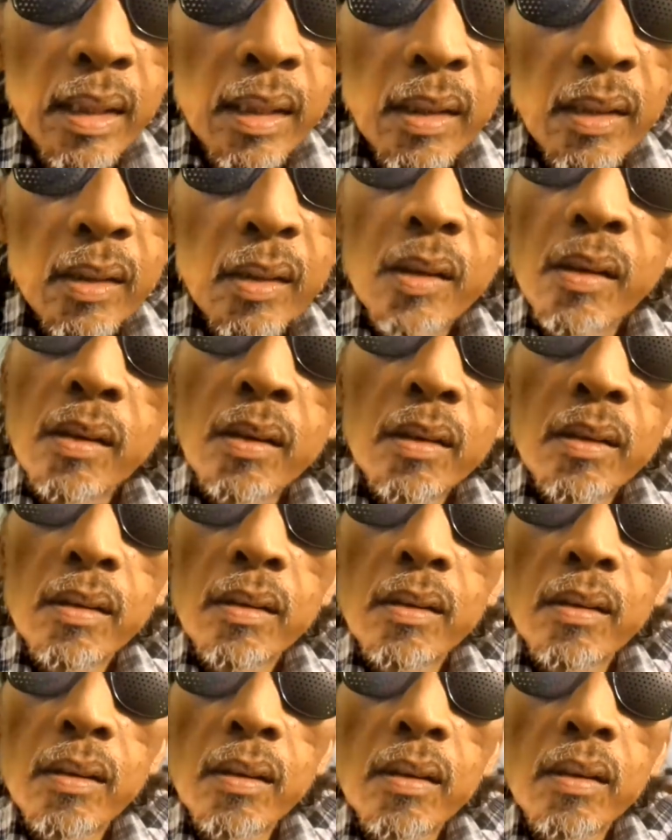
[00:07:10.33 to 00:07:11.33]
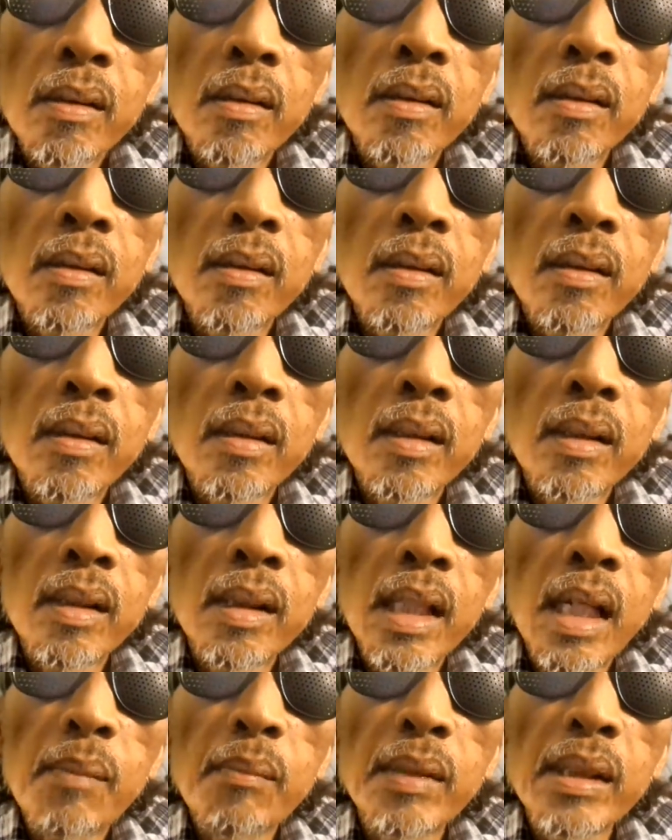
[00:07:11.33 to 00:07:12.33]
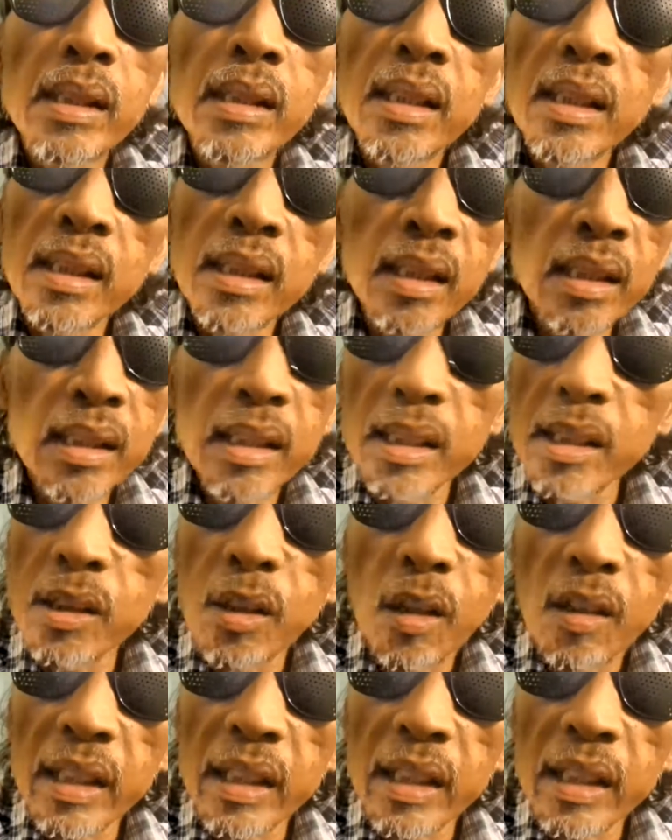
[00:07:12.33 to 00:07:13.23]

So that means Jesus is not